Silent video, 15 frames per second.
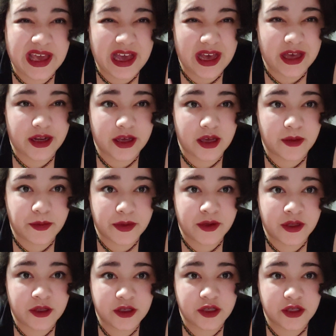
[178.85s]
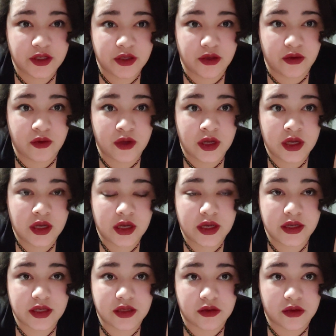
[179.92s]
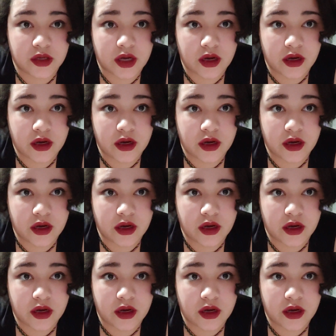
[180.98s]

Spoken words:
add up to a disorder